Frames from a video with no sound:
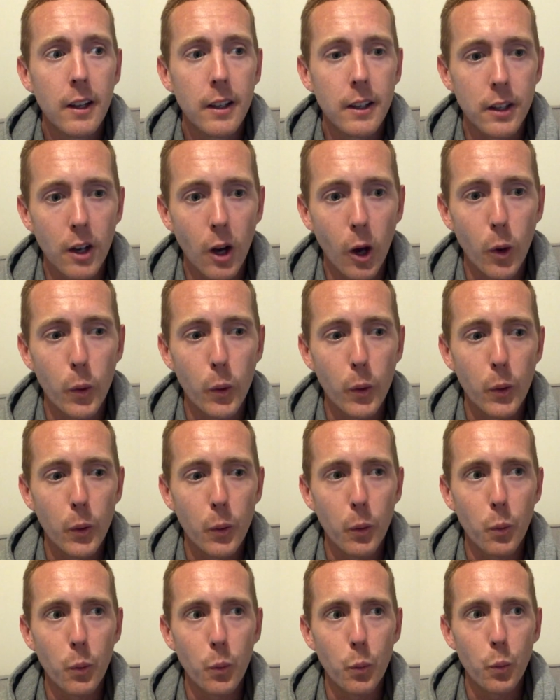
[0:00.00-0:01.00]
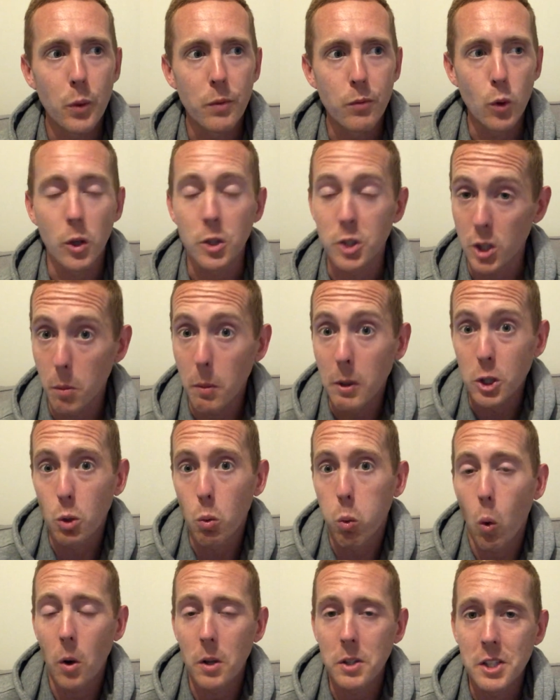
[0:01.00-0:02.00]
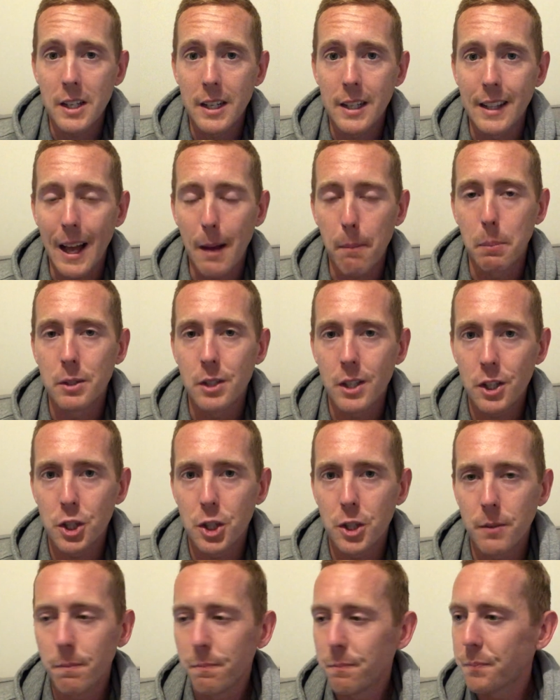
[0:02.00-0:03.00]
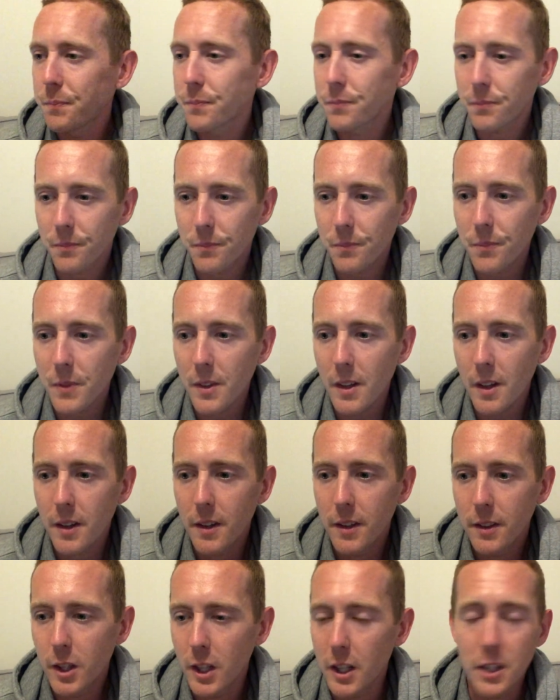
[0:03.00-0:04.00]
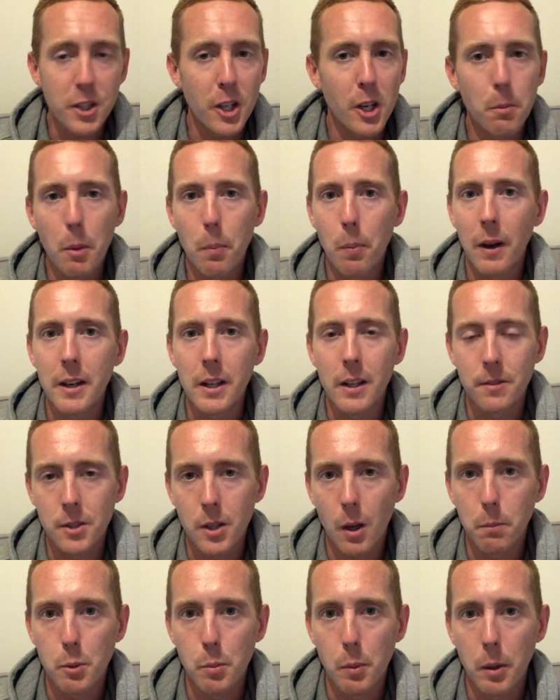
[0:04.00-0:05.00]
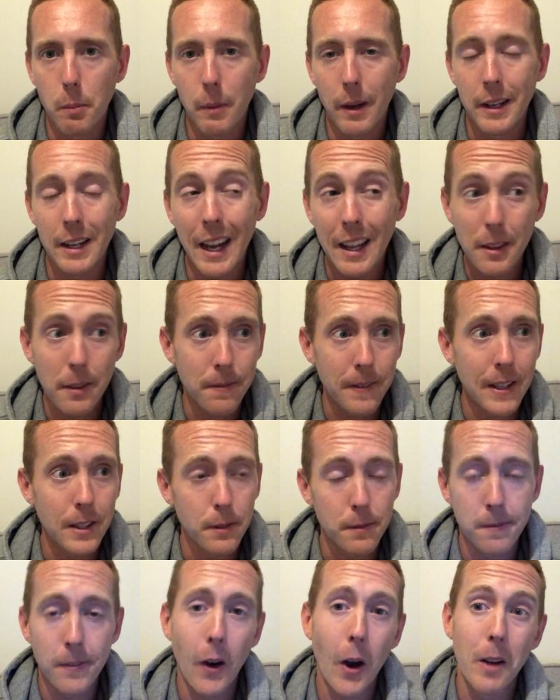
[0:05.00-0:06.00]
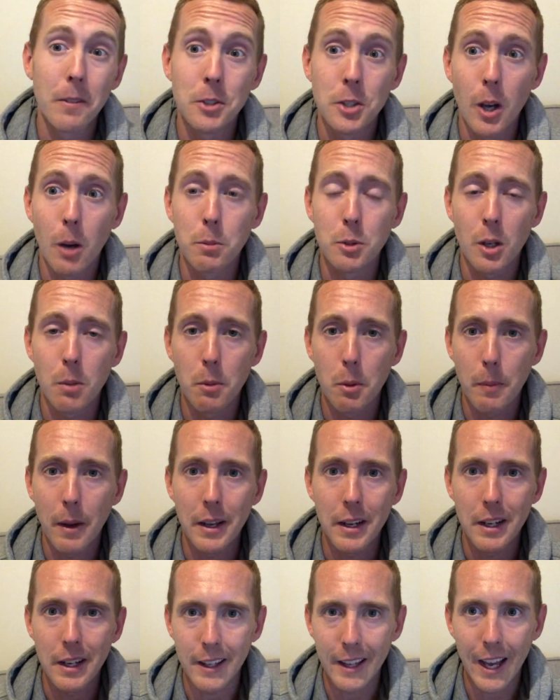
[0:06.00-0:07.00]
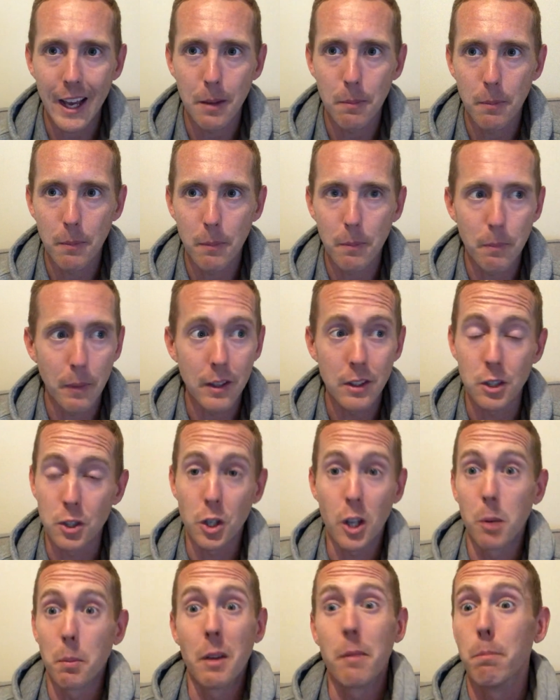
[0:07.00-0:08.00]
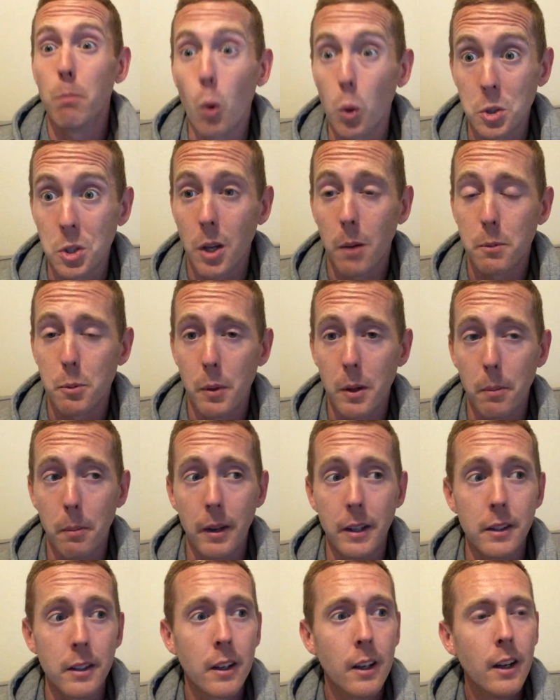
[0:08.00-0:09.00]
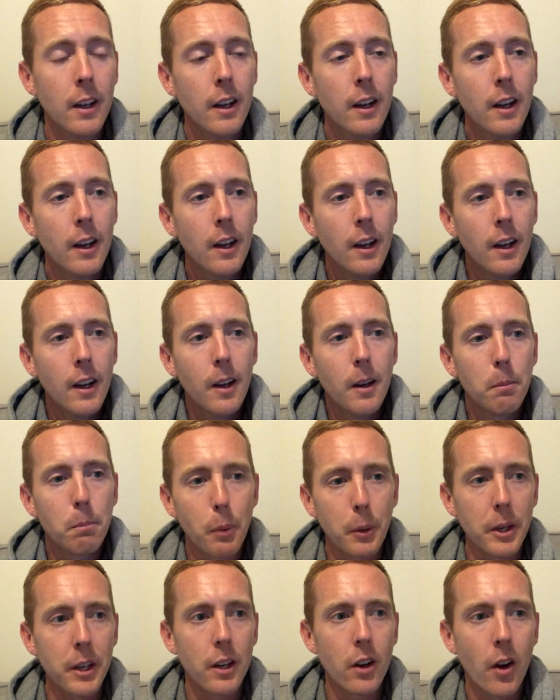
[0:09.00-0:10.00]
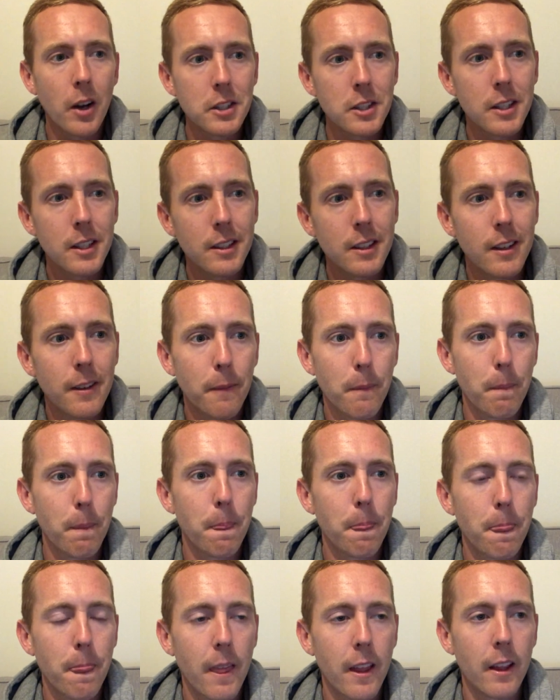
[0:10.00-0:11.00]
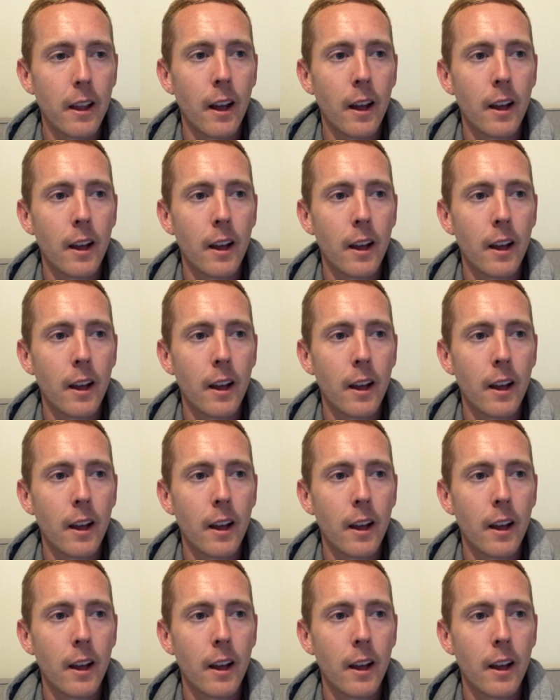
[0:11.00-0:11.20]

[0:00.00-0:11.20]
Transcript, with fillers: You know, we've got so much quality in that position that there's going to be plenty of subs being made, and the fact that five subs can be made in a game means there's going to be more subs being made. But United, uh,